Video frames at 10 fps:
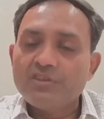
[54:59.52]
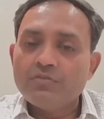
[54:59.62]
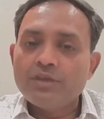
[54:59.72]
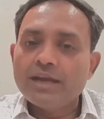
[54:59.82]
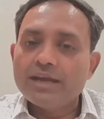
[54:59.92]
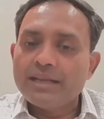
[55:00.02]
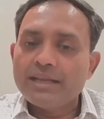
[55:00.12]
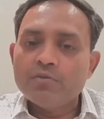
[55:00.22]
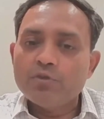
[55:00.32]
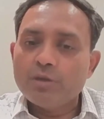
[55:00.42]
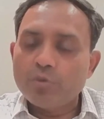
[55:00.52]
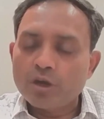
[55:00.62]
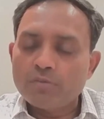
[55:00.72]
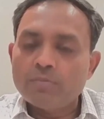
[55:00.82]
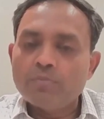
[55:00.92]
Since we are taking only
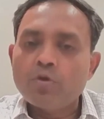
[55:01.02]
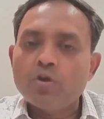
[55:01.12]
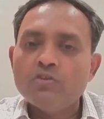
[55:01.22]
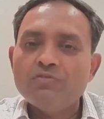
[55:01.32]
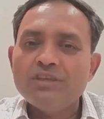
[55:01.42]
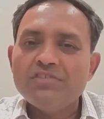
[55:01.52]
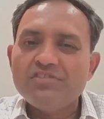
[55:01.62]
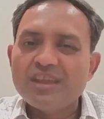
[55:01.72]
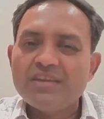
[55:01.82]
bottom-up calls, we